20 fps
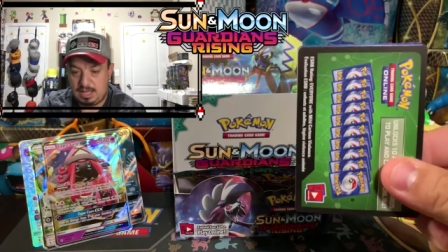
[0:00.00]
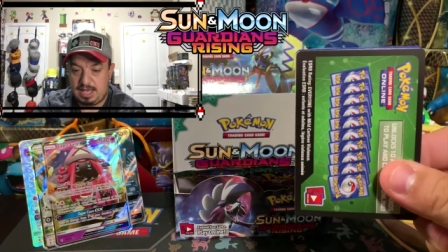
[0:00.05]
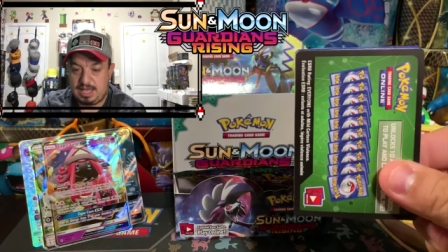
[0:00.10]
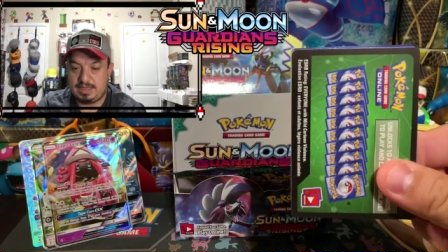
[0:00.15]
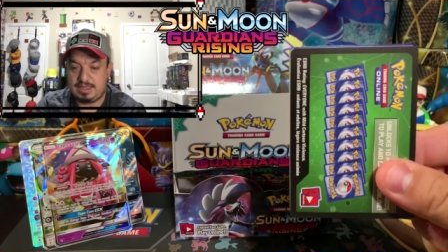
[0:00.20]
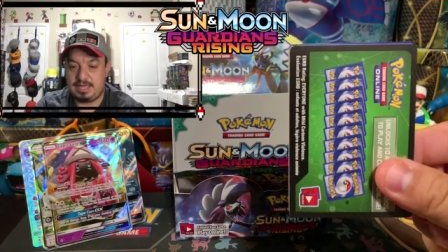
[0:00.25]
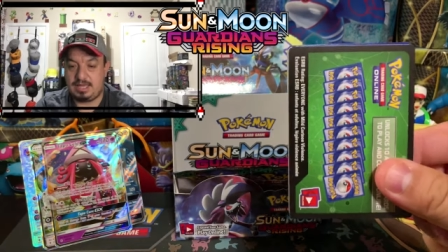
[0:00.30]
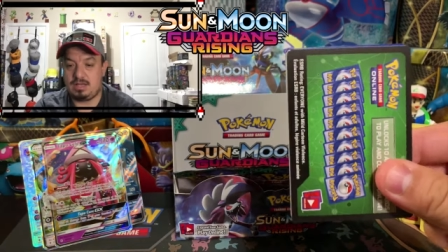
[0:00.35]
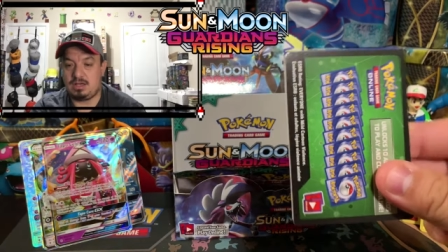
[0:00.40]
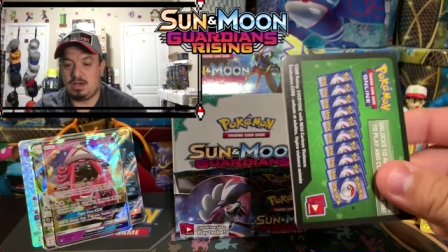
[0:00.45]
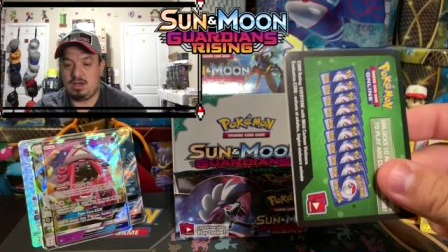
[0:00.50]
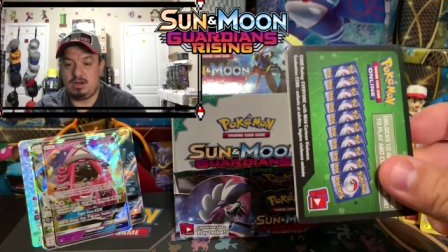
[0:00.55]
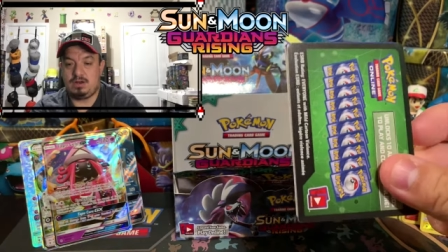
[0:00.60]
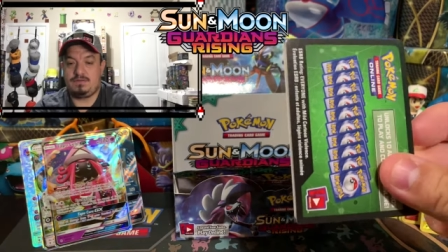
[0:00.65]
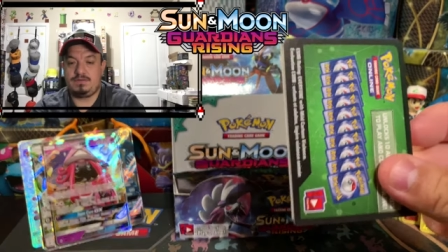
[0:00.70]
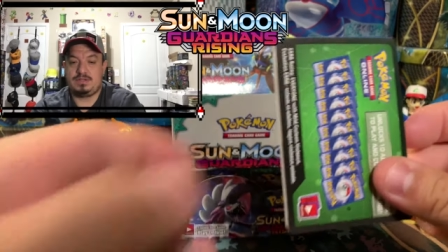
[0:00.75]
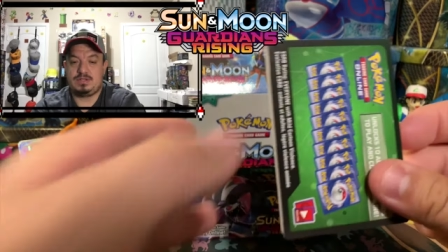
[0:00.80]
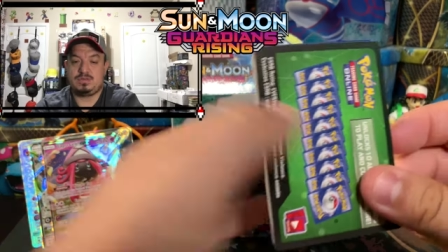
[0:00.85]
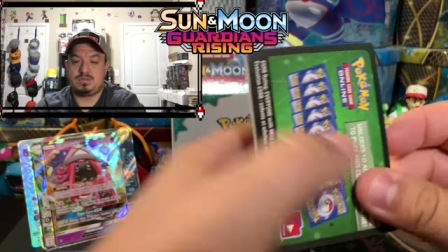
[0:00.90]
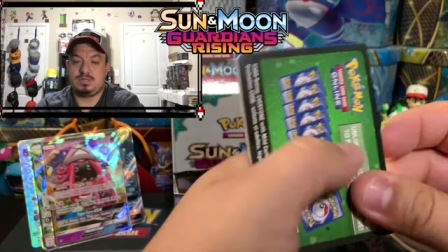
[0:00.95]
I think all
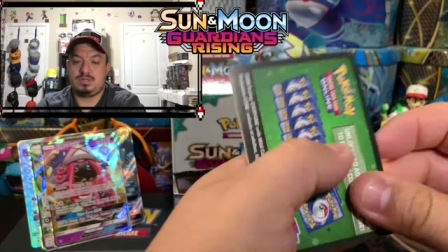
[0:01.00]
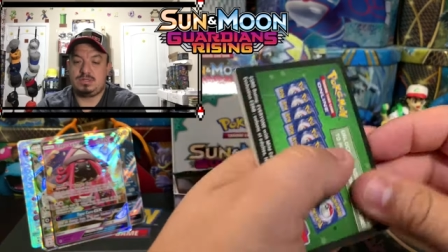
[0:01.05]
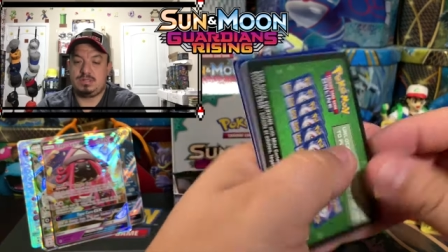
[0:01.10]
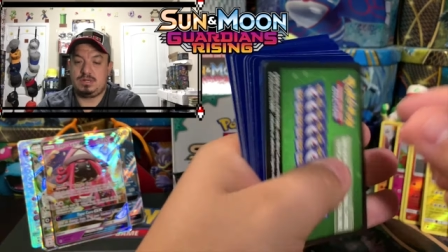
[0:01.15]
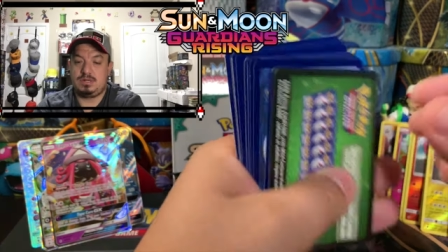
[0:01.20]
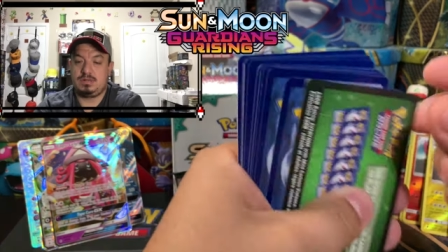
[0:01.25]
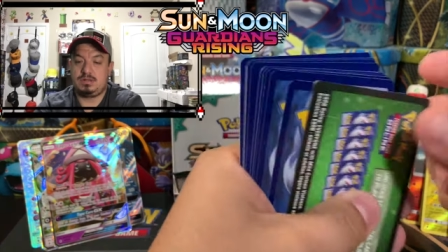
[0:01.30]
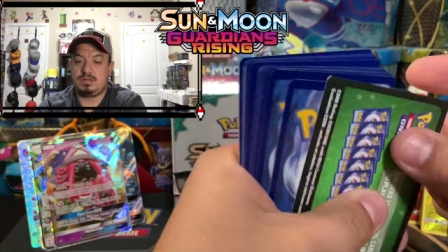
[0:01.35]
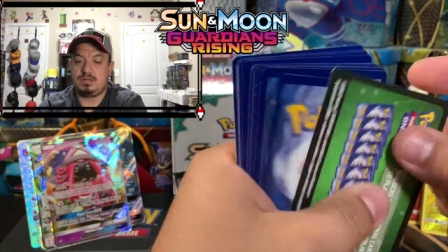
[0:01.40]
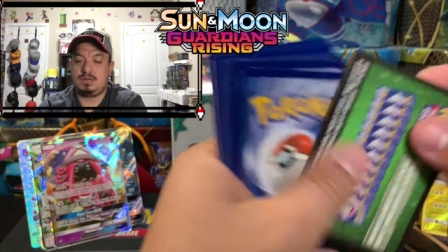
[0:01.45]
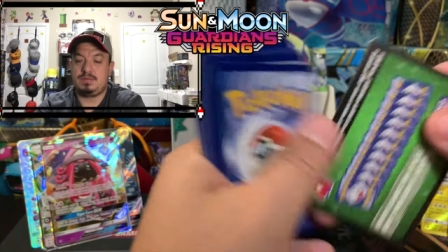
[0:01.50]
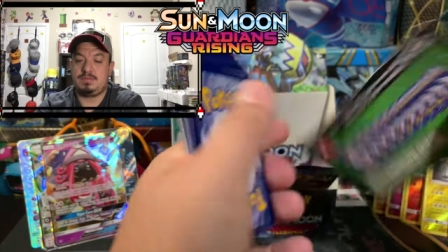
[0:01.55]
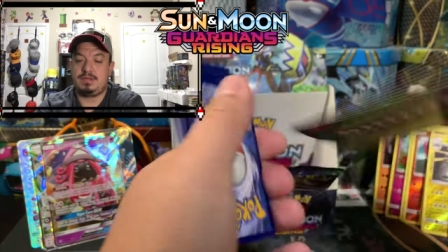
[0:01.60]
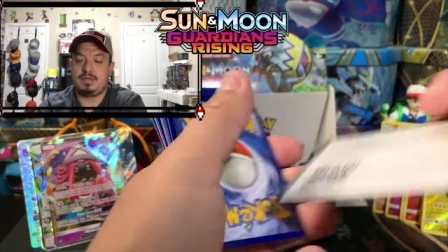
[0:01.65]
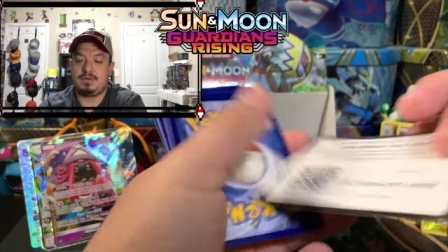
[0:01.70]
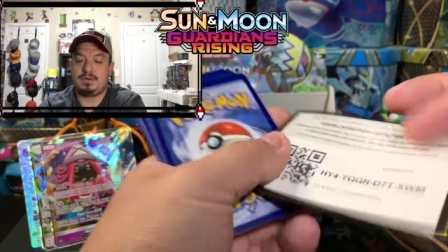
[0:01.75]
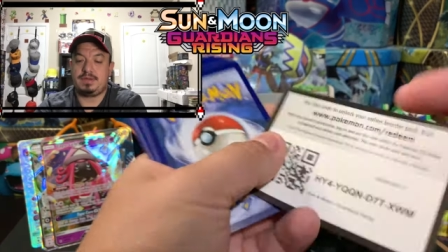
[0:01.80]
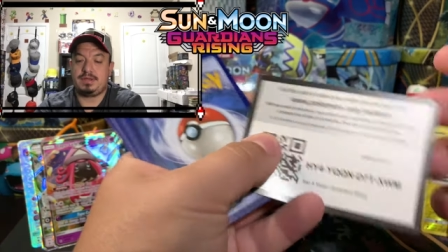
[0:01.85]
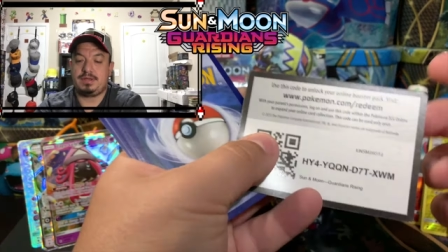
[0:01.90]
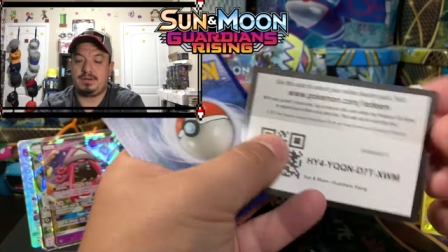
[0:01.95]
of these ones are going to be
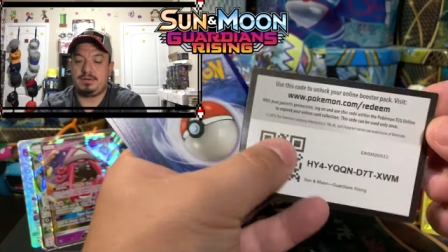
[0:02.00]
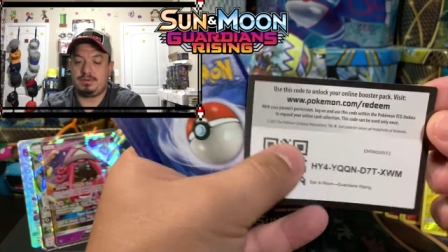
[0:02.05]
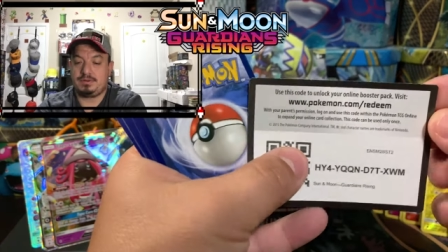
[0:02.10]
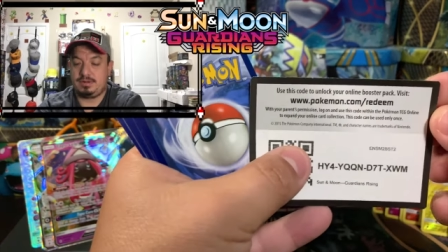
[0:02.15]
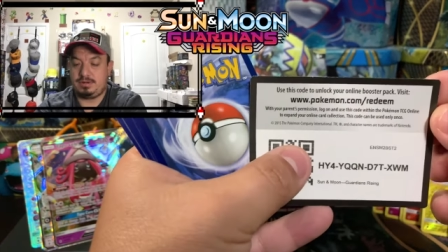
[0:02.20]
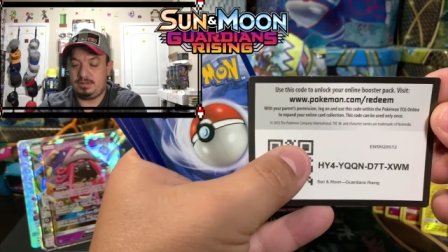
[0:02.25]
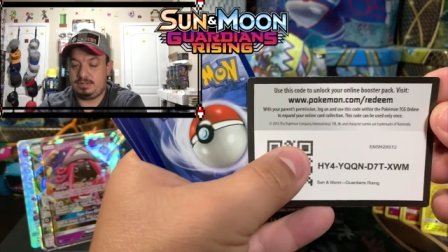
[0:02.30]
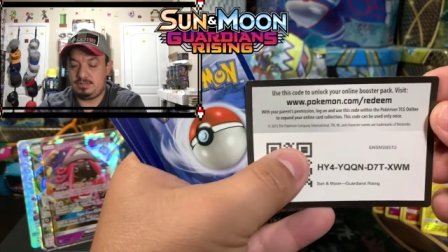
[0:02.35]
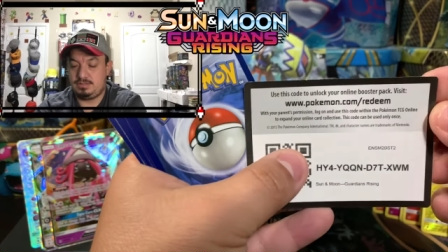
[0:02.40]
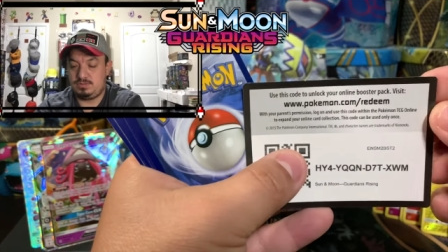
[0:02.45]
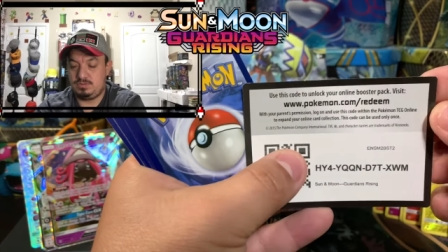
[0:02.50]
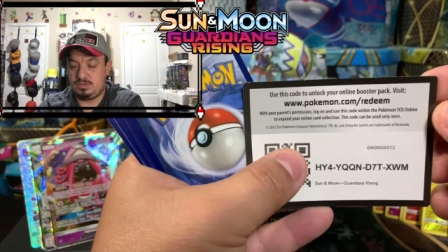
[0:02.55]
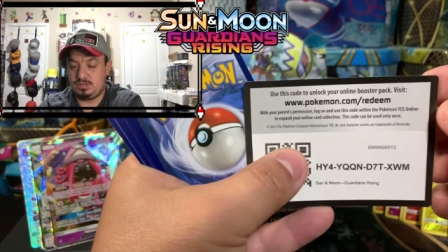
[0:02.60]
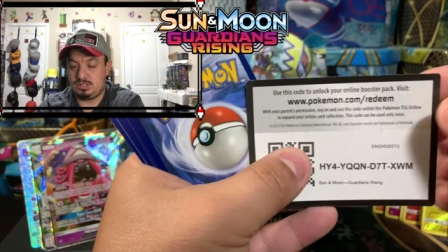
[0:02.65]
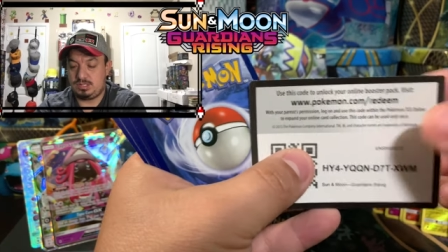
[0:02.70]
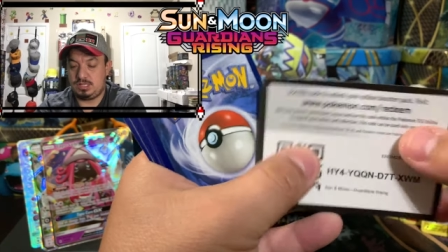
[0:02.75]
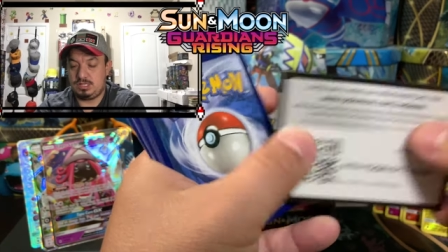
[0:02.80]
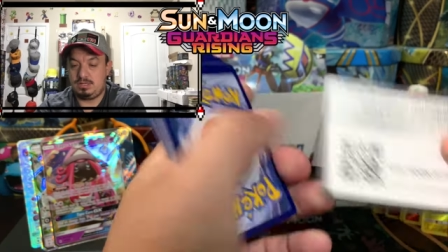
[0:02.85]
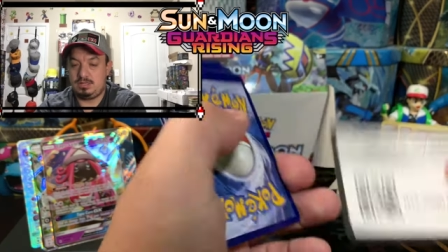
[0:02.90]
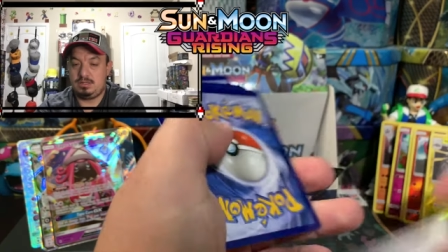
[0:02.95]
green code cards. We'll
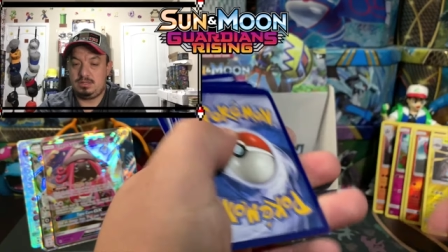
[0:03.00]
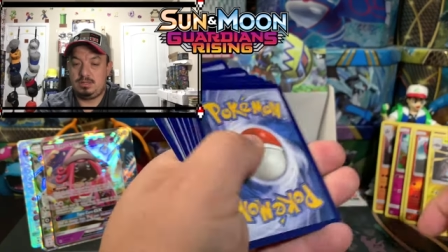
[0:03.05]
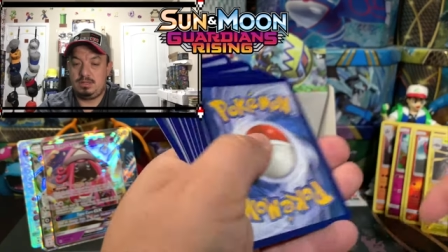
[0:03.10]
see.